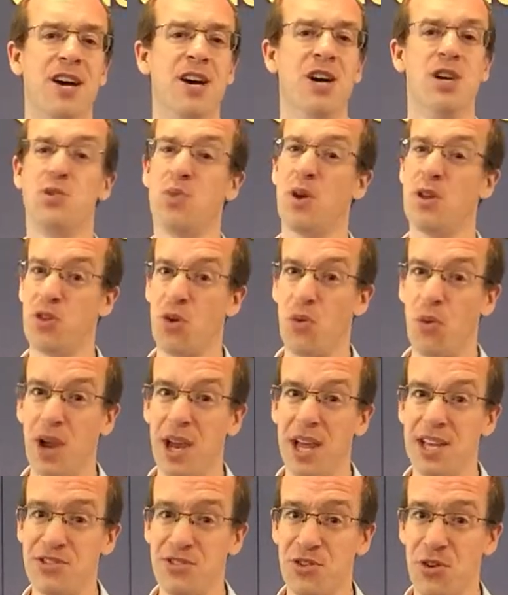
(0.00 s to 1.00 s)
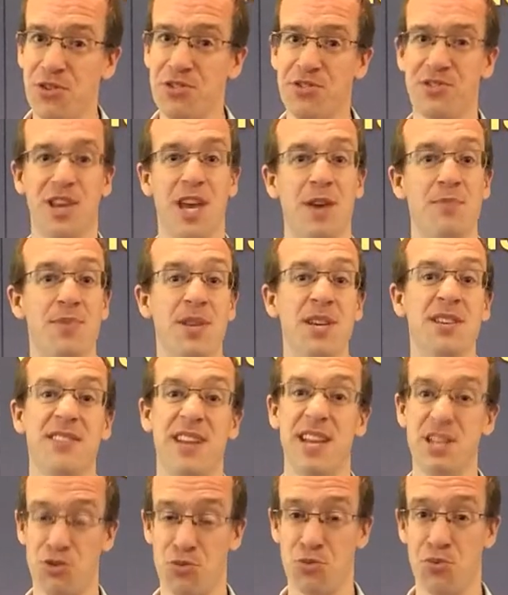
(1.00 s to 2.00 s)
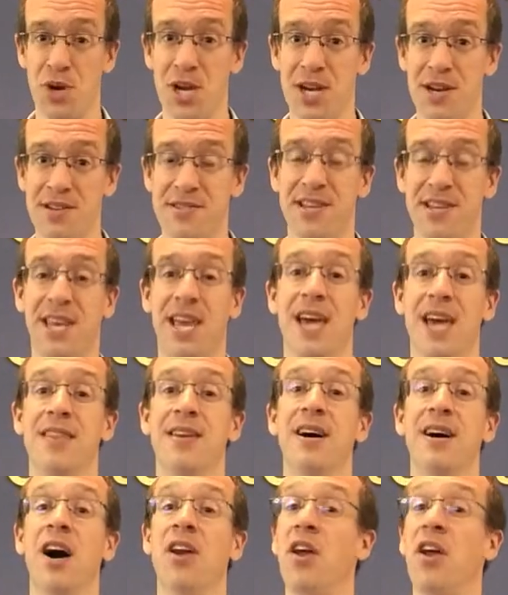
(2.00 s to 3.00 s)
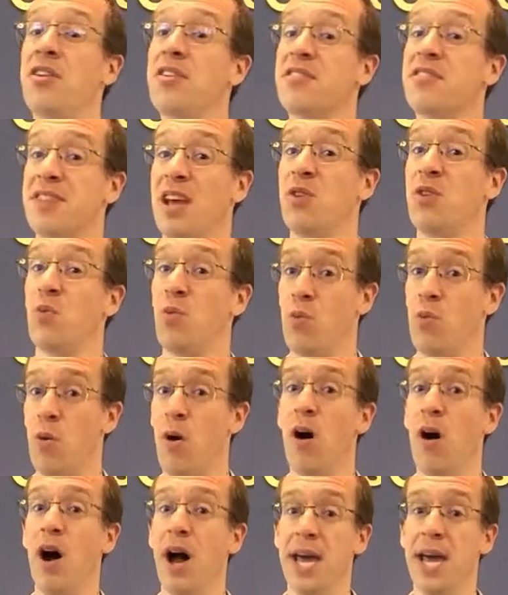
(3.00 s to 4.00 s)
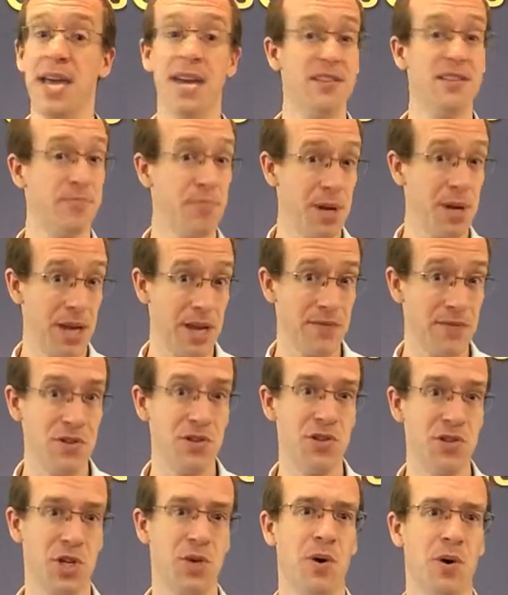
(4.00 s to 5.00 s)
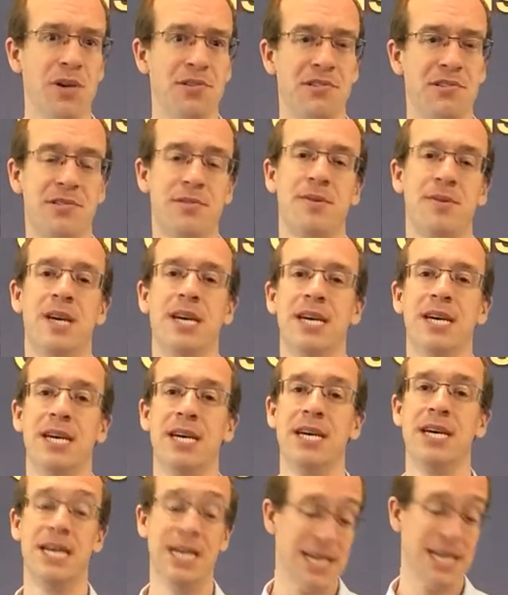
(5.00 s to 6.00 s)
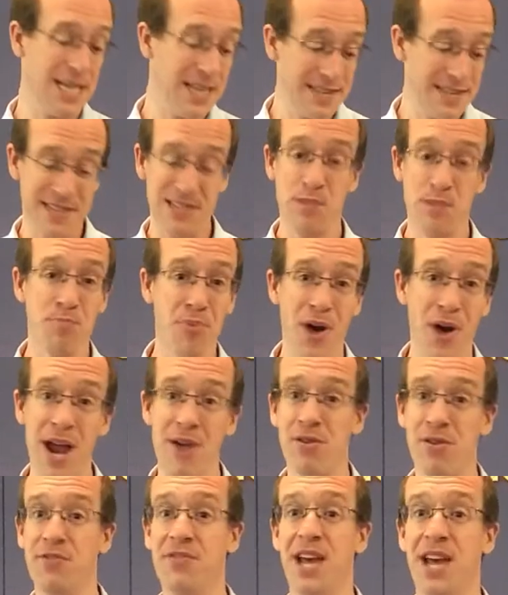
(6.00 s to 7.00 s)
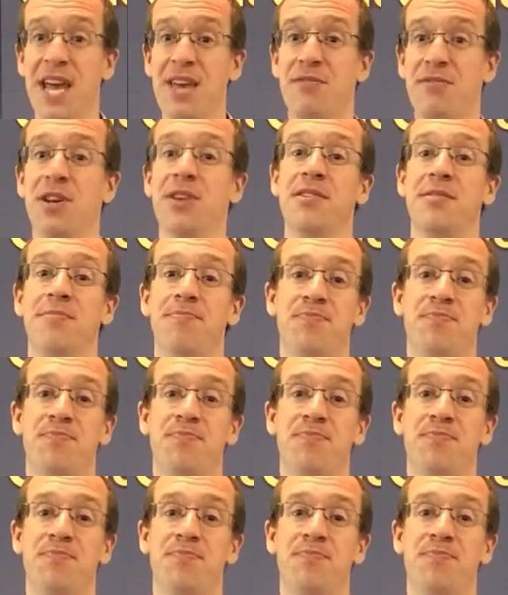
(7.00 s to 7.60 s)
So I thought, well, let's not skip this. Let's read it together and understand why it's been given to us. Now, this is a prayer of David,